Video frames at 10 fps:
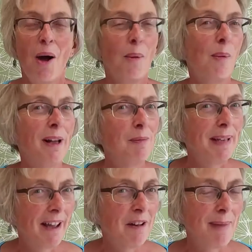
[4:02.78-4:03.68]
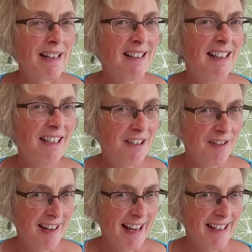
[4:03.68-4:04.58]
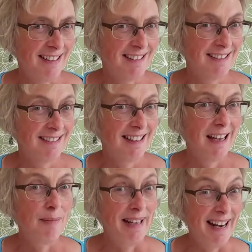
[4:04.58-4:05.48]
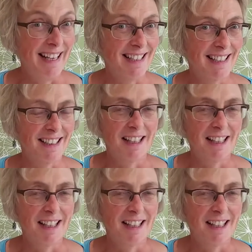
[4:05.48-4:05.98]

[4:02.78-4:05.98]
We'll be going back to Lisa again a bit later,